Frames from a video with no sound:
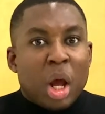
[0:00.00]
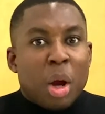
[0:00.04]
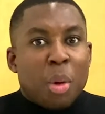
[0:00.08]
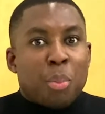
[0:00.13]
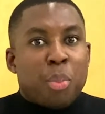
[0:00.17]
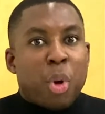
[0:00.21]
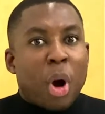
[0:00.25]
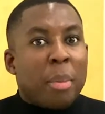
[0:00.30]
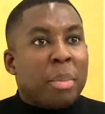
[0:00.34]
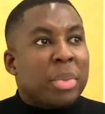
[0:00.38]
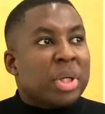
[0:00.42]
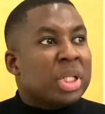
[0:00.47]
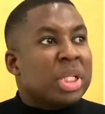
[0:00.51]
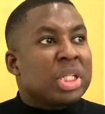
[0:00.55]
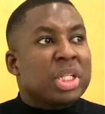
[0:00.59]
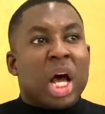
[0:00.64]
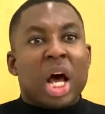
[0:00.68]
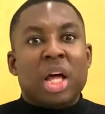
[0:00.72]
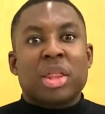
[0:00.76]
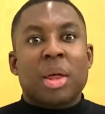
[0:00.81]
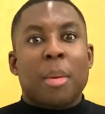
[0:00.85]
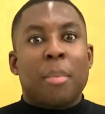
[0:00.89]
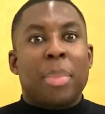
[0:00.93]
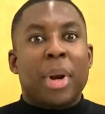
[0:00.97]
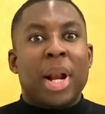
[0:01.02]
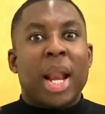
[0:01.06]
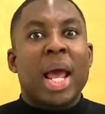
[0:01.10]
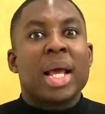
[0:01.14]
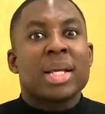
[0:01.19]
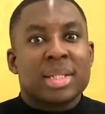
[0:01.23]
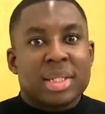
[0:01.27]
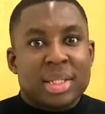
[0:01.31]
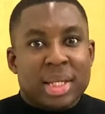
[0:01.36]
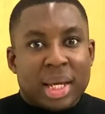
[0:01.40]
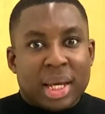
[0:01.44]
Promises are the
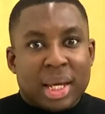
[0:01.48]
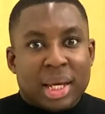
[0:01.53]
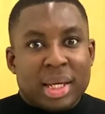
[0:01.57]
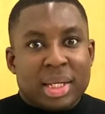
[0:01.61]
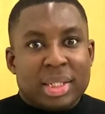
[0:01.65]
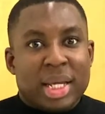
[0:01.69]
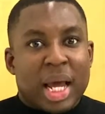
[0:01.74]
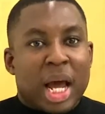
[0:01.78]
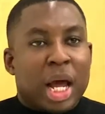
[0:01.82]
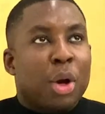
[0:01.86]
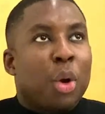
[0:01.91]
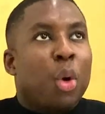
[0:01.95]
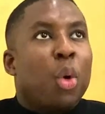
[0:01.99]
blessings and